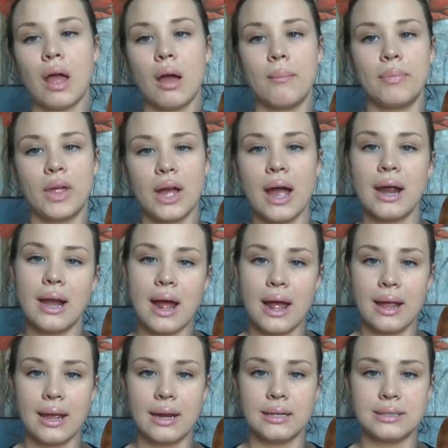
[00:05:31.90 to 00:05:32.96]
the kind I
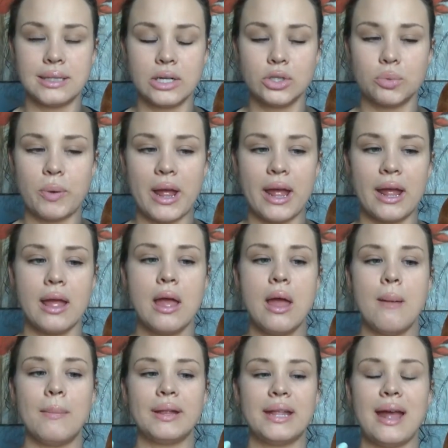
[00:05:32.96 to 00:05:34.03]
get at St.Tropez,
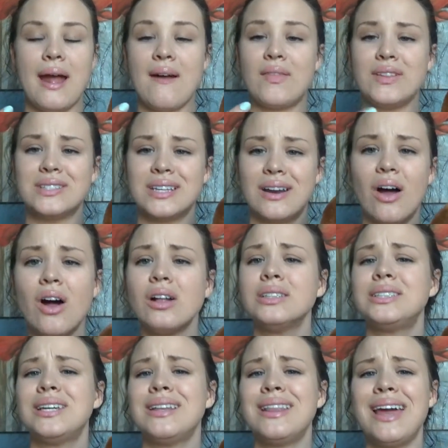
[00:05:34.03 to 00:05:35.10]
but they have these at
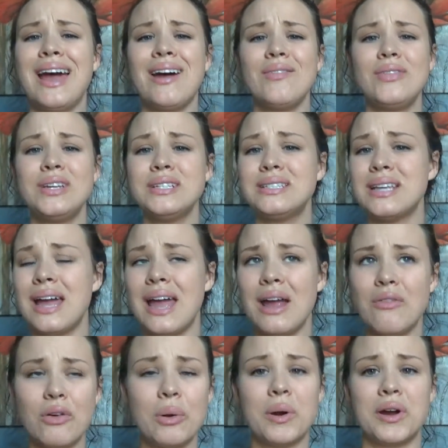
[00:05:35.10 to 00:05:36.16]
Alta. They have these
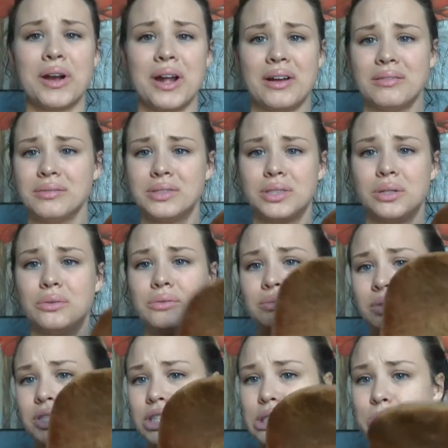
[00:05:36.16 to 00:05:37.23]
everywhere now. So
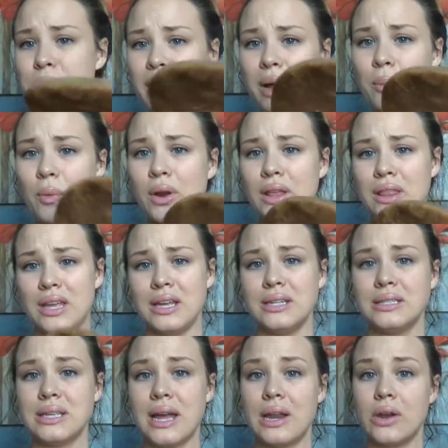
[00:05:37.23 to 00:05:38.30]
just pick up one of
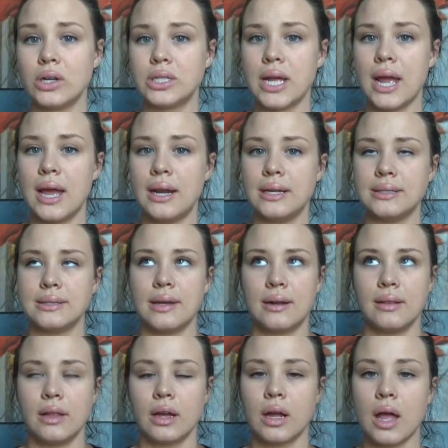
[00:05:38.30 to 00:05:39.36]
these and your tan is
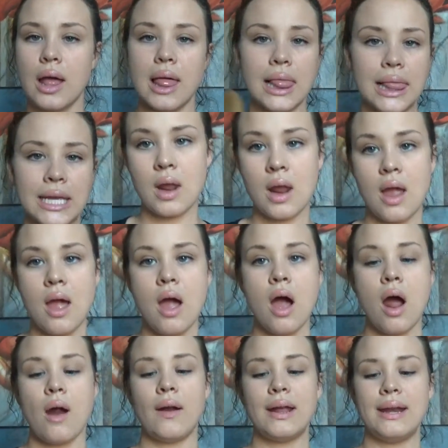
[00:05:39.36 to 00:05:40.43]
gonna look lit.
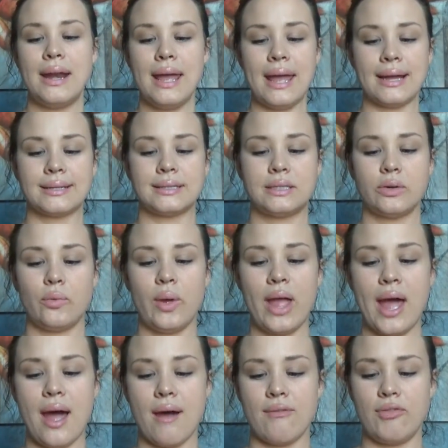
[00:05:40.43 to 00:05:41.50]
All right, next we
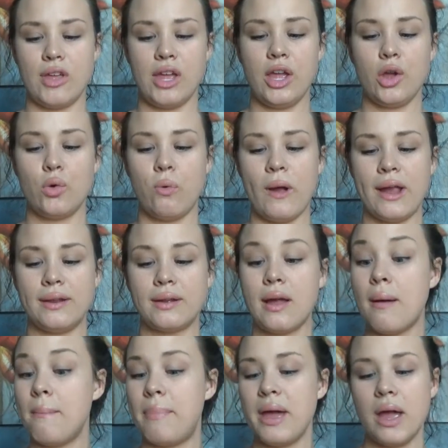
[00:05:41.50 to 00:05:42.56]
have the Equate
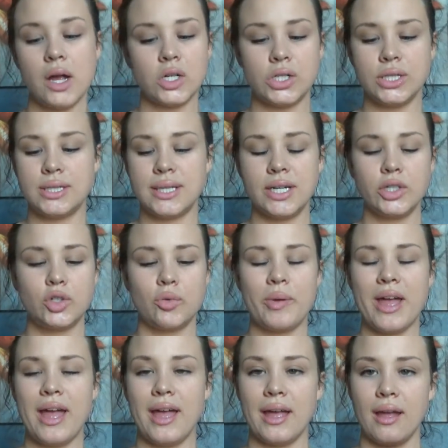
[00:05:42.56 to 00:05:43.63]
Compared to
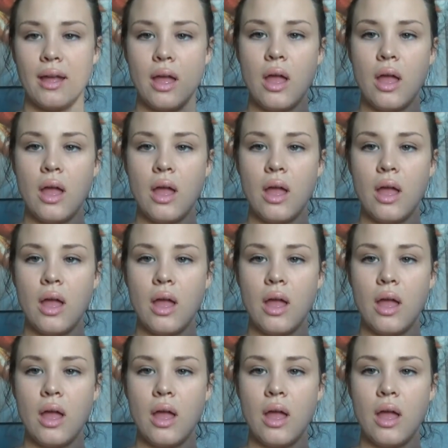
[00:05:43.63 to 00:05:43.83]
St.Tropez.